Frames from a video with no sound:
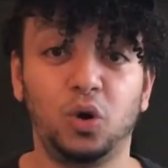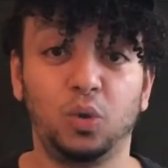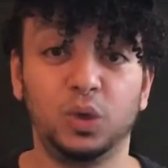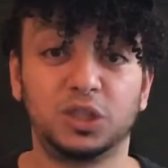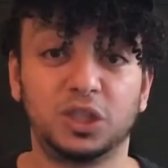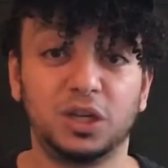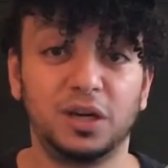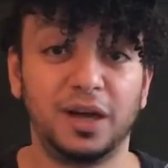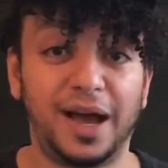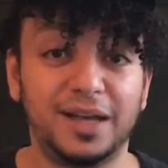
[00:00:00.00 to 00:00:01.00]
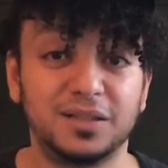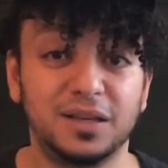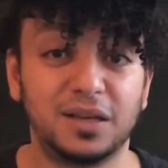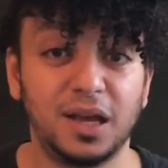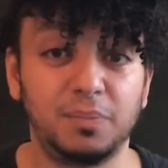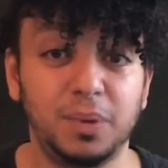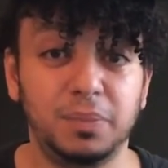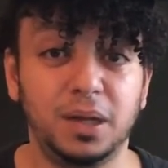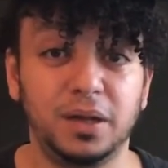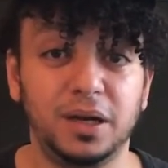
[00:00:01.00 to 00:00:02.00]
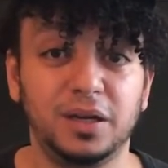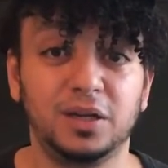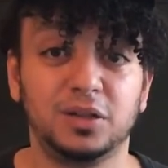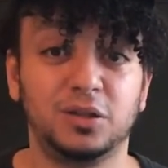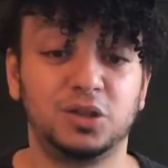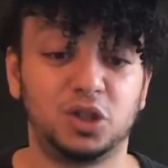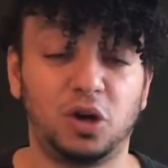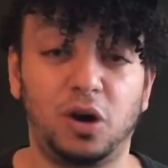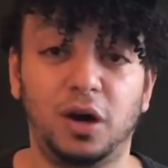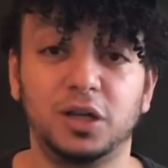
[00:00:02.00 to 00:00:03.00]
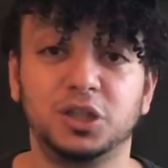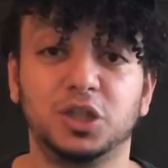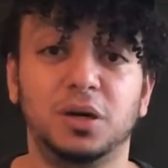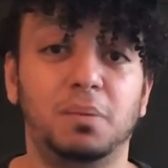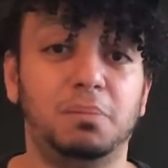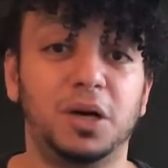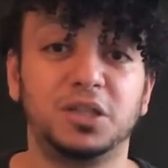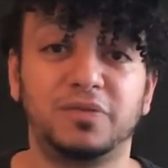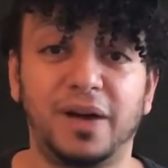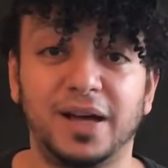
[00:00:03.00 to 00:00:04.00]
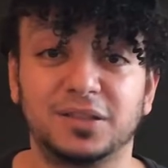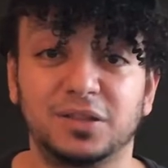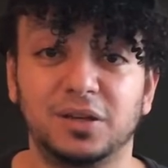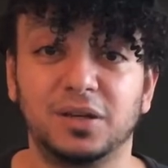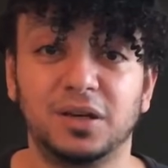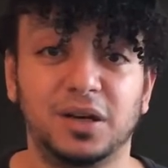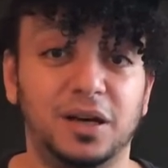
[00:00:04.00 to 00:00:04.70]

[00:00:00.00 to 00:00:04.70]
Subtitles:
which has the capability to charge much faster.